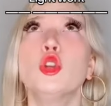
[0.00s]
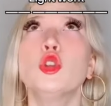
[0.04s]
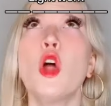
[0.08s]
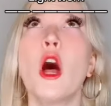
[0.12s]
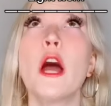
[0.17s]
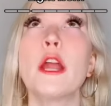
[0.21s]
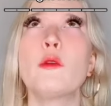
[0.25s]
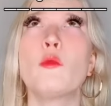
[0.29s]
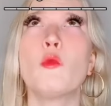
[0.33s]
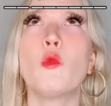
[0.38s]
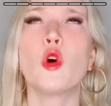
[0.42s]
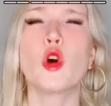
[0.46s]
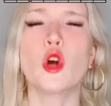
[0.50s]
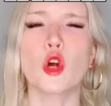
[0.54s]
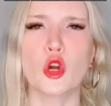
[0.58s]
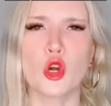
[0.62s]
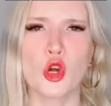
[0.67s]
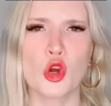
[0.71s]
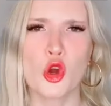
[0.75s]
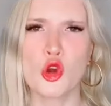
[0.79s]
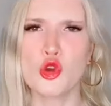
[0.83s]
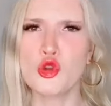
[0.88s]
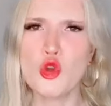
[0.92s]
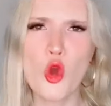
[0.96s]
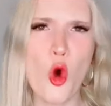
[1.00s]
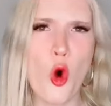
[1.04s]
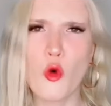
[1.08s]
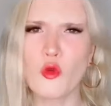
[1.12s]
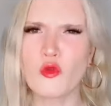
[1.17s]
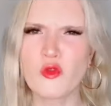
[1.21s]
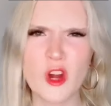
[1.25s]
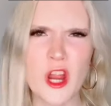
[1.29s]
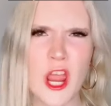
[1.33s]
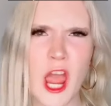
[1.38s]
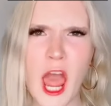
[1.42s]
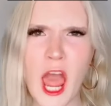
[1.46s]
Light work,
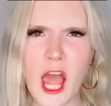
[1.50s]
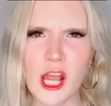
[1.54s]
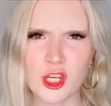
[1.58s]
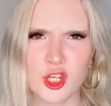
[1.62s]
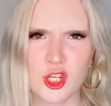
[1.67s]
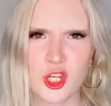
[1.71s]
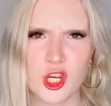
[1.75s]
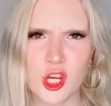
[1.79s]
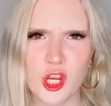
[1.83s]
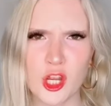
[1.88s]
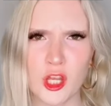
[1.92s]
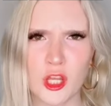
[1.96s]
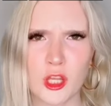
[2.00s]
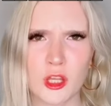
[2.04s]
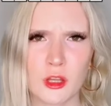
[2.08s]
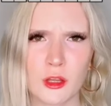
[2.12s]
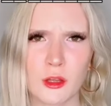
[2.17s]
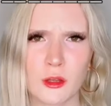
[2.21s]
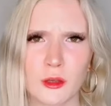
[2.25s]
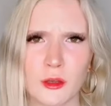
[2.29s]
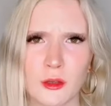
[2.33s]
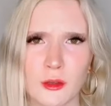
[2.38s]
no reaction.